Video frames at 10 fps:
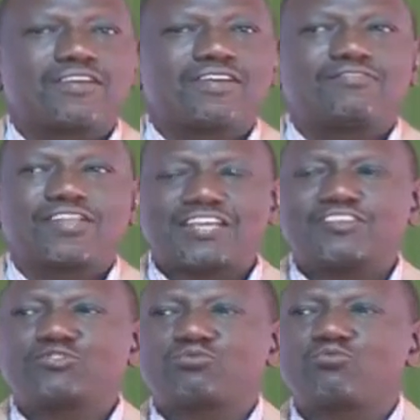if there
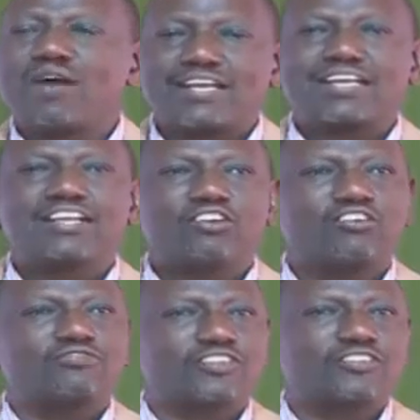is one hero
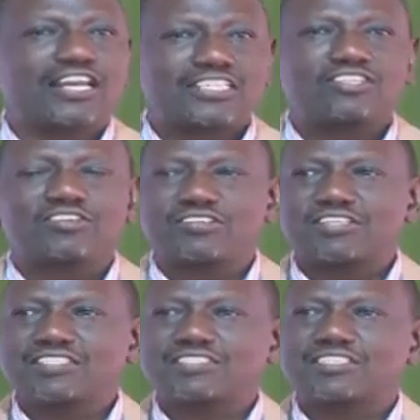of this election,
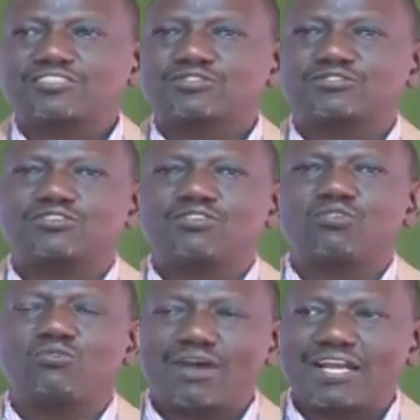it is
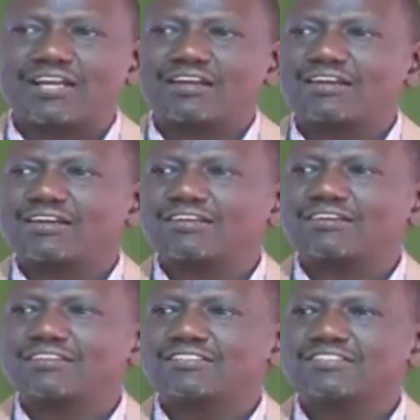one
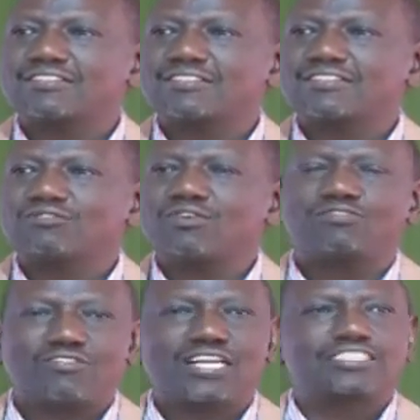
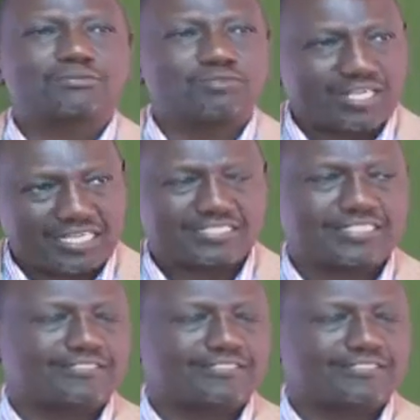Wafula Chebukati.